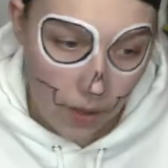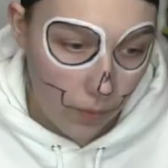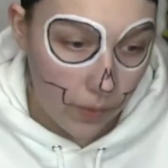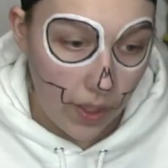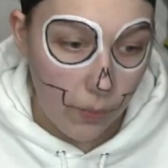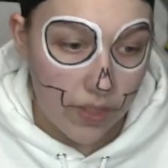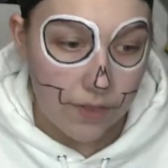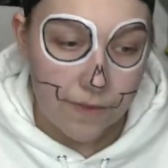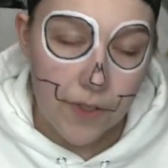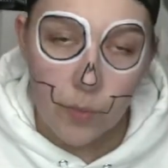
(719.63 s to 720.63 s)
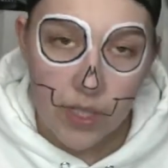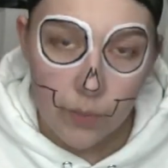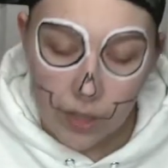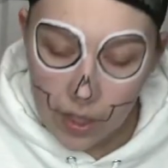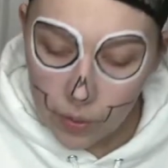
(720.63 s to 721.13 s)
when I go to film
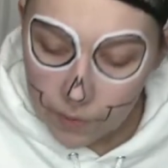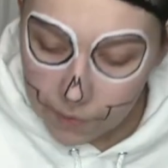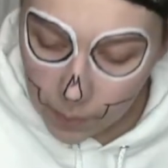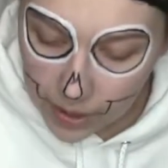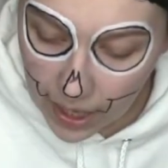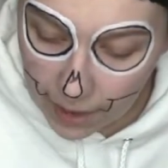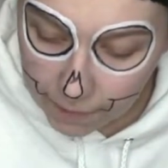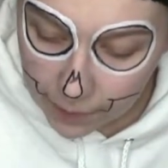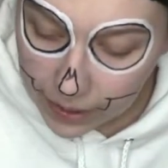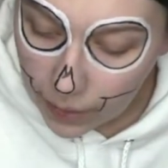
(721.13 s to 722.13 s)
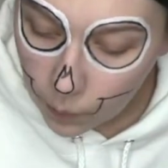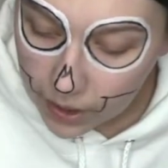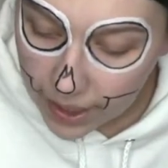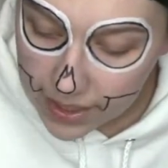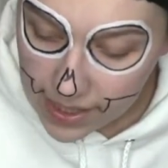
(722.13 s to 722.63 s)
it, I forget what
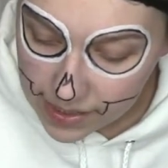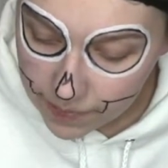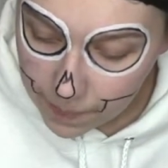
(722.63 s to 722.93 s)
I did.